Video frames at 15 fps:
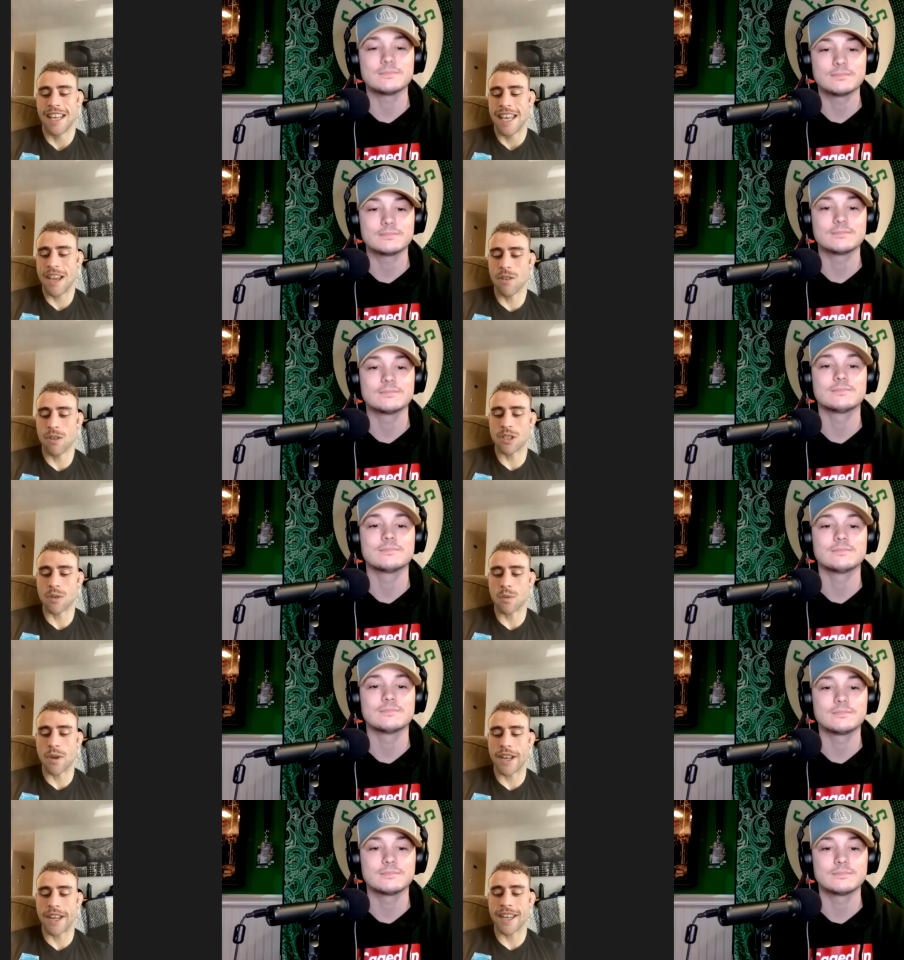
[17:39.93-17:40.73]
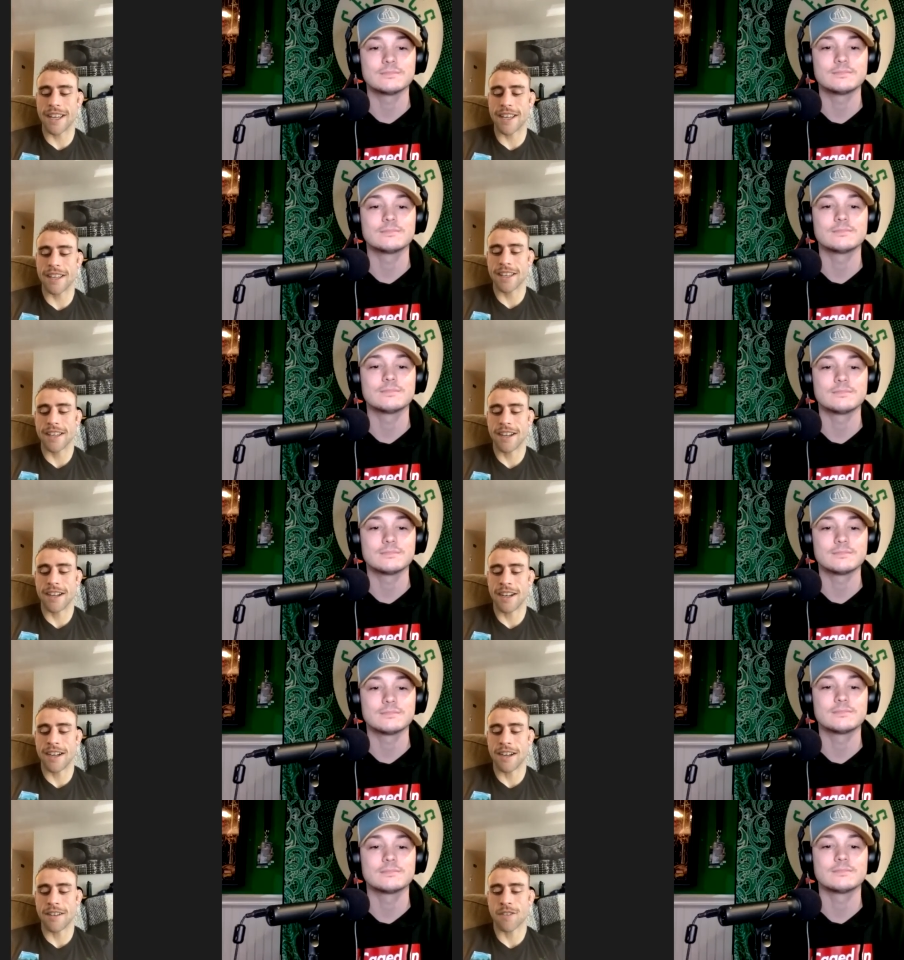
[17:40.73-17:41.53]
Speaker 1: It was a way
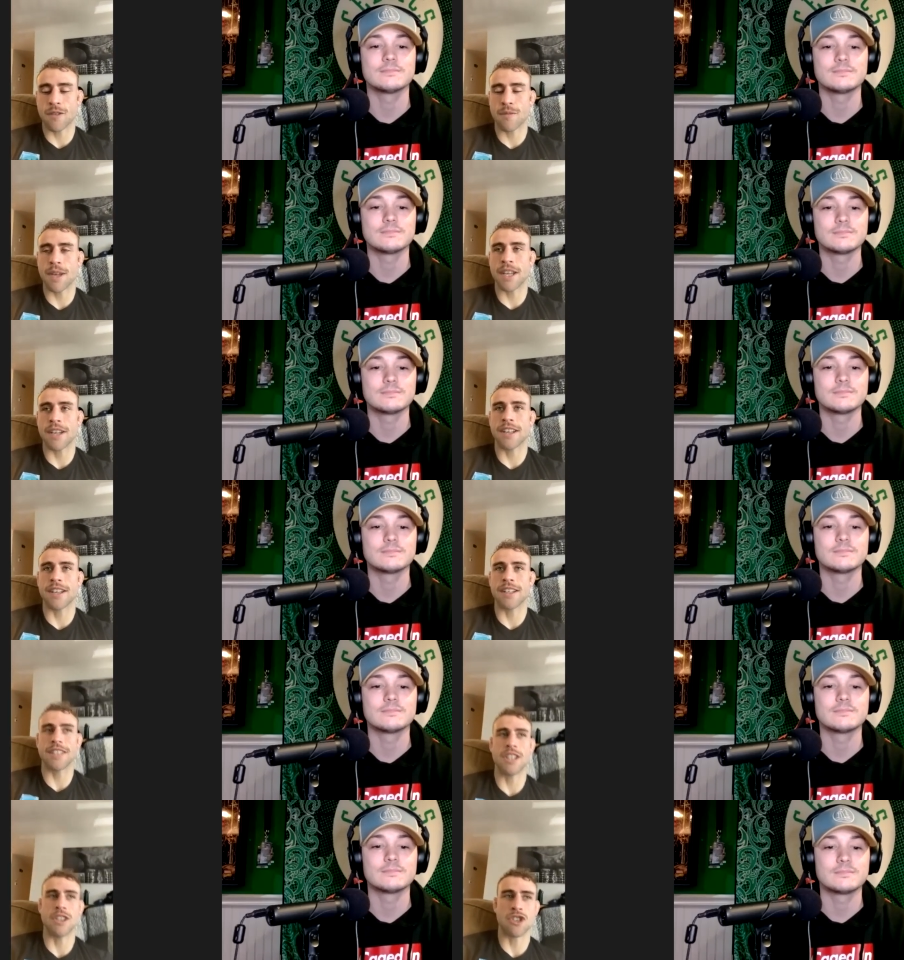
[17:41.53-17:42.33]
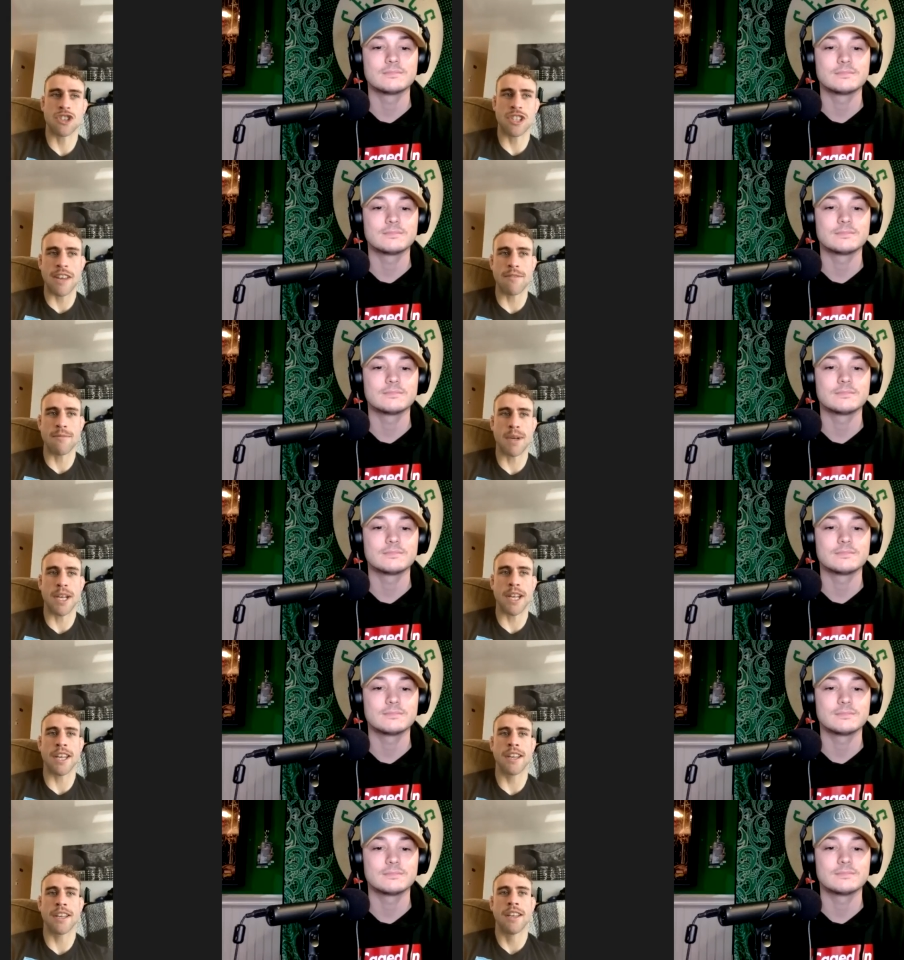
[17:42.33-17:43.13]
for me to, you know, save
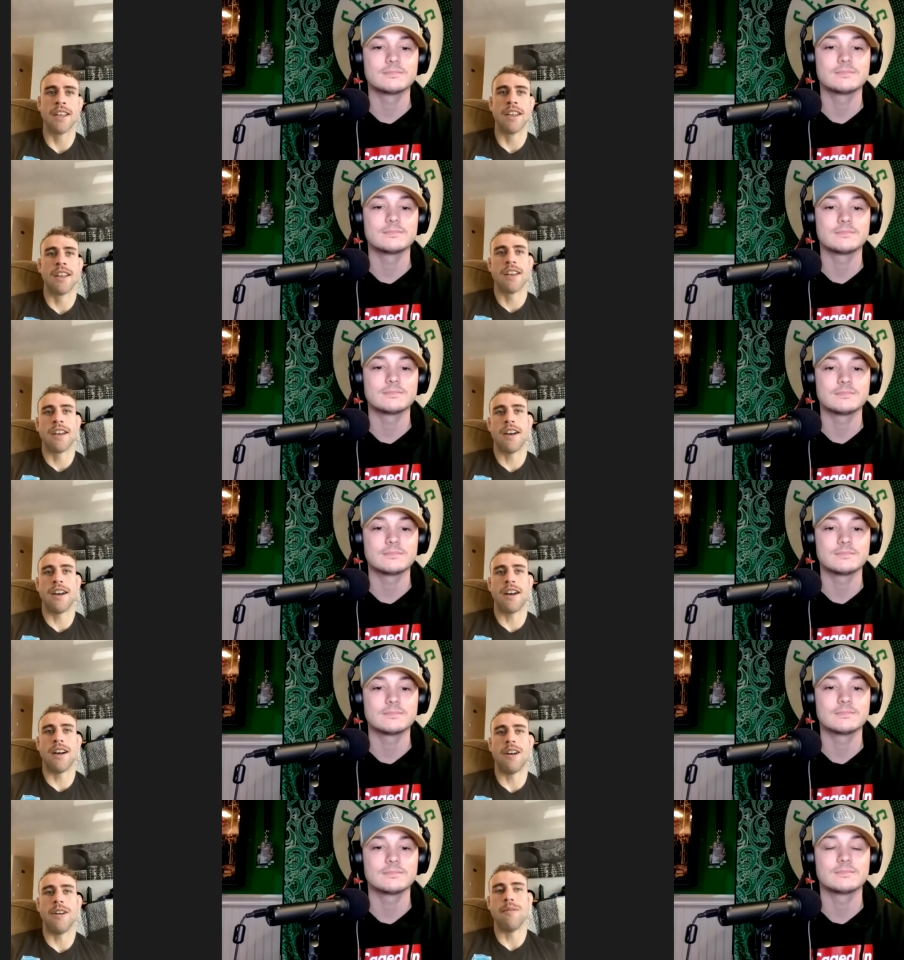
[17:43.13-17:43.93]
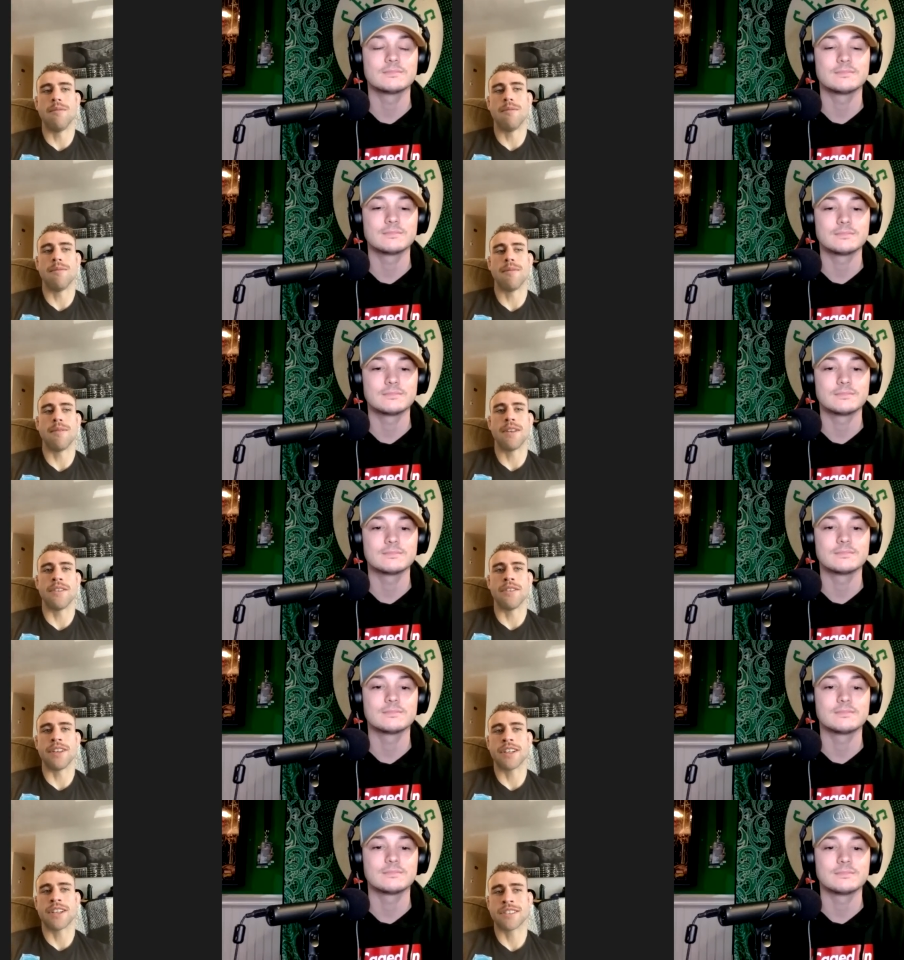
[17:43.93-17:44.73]
money
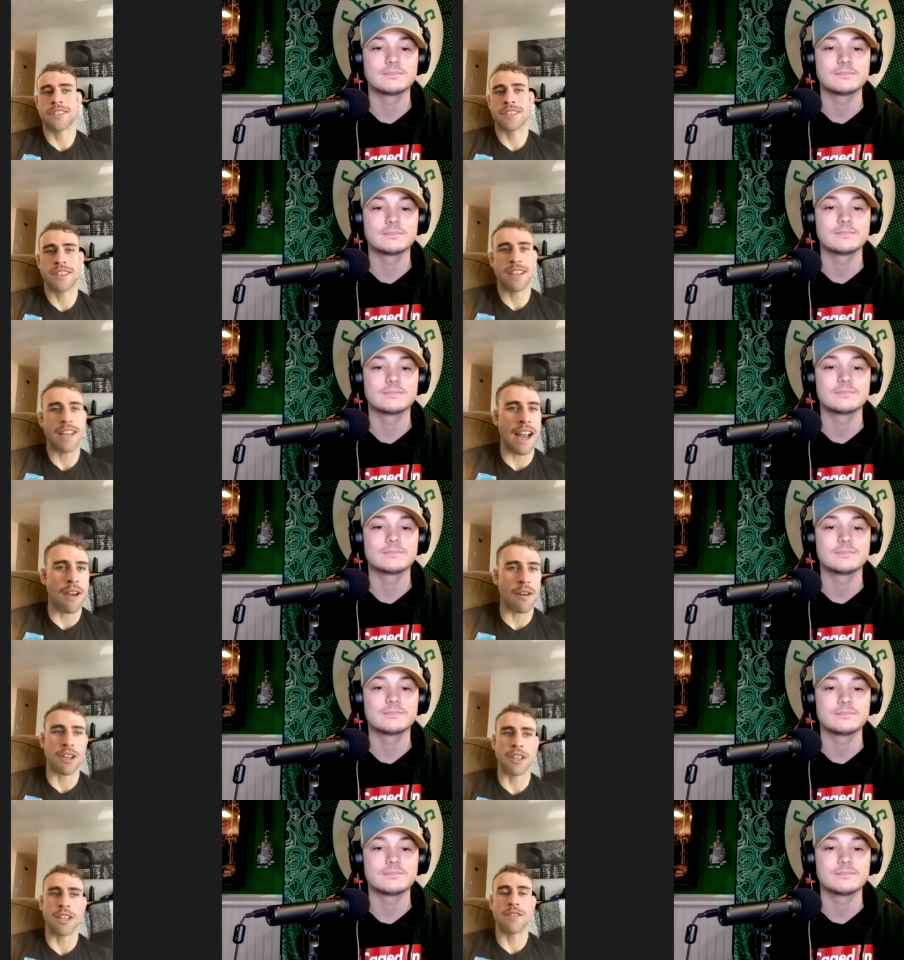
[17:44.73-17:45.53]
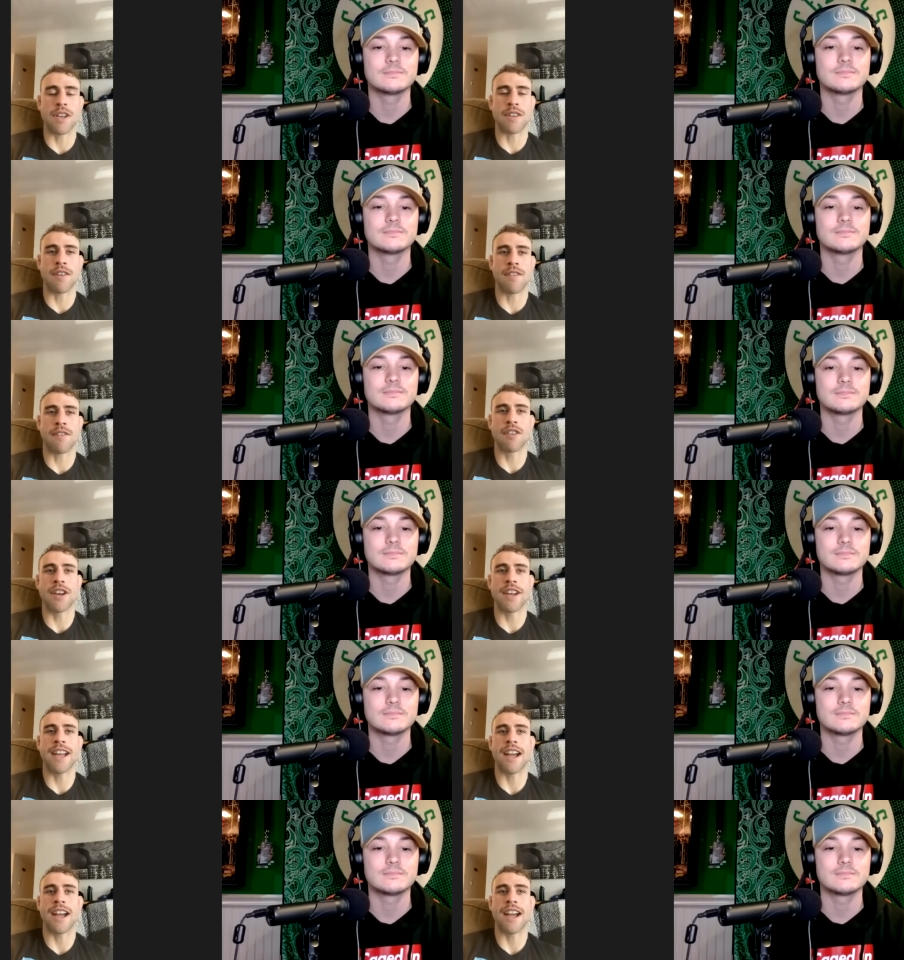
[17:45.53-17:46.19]
because I could live there for free.